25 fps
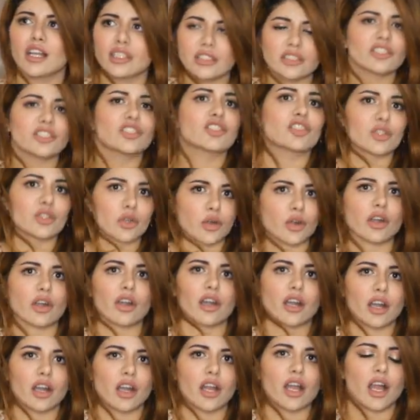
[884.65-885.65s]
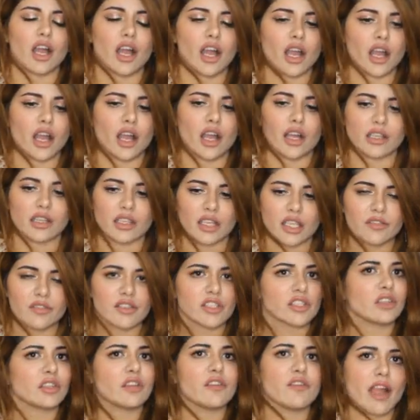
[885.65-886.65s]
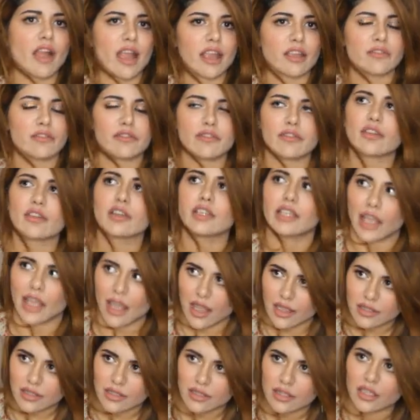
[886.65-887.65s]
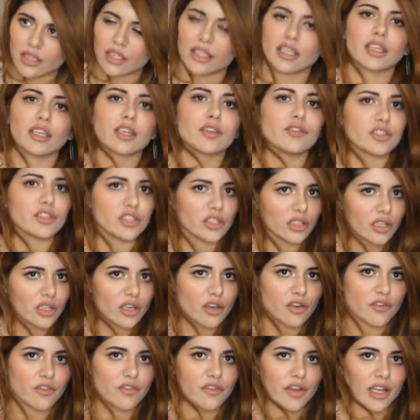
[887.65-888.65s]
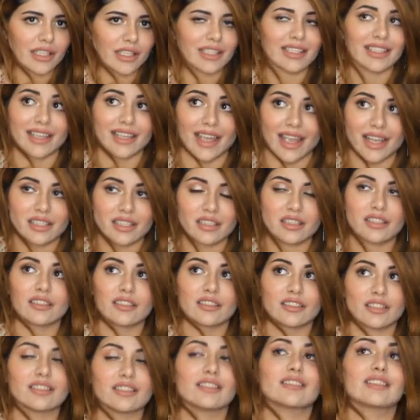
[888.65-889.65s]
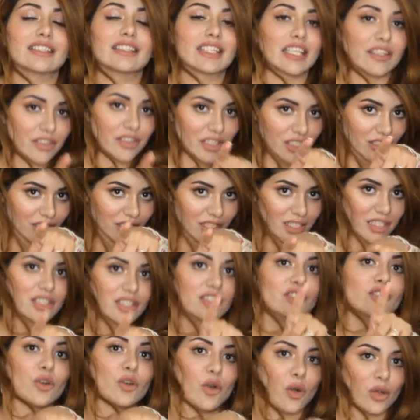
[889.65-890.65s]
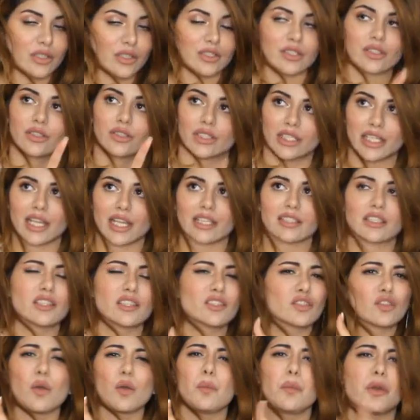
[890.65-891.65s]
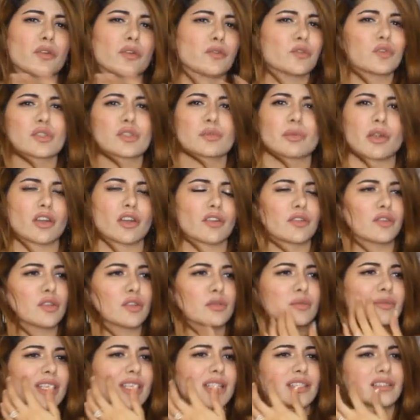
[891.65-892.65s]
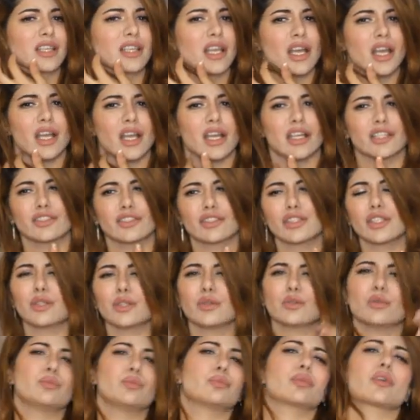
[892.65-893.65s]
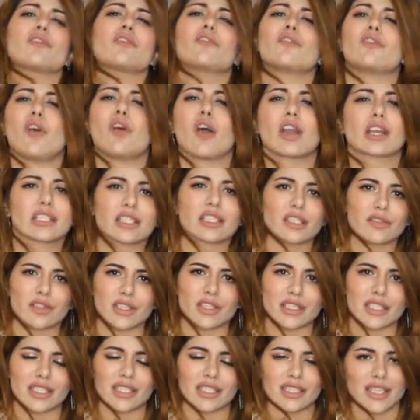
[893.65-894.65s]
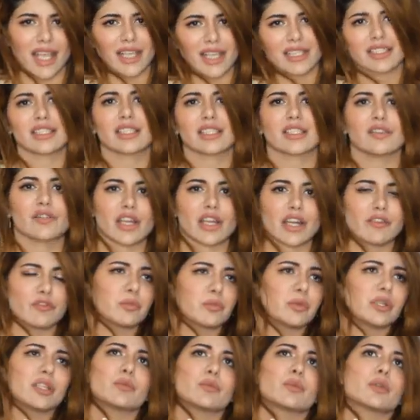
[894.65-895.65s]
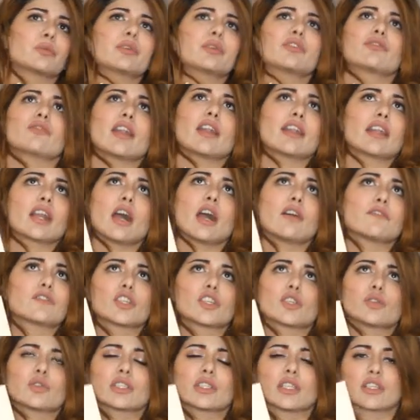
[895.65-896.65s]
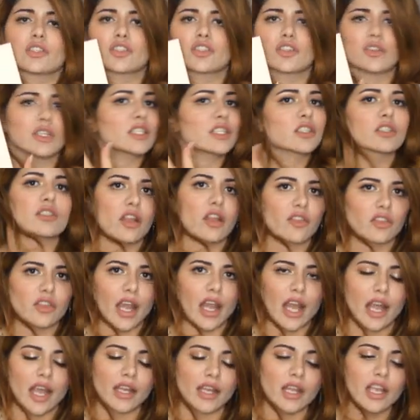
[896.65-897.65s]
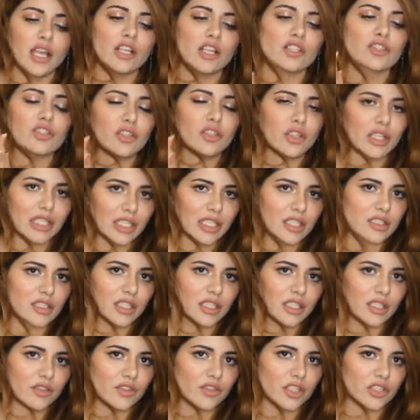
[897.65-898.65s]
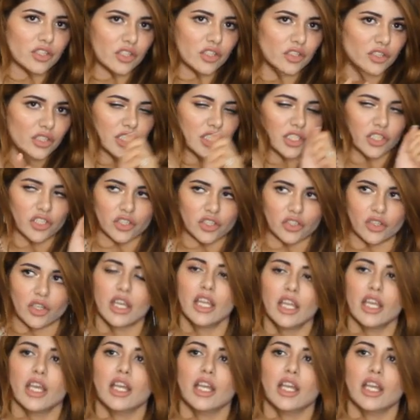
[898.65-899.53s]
Sure. Give it to your wife, yes. Give it to your girlfriend, yes. Give it to your sister also, yes. It's not one of those perfumes that's too provocative or sexy where everybody will be running after your sister. It's not that. So you can easily give that to your sister.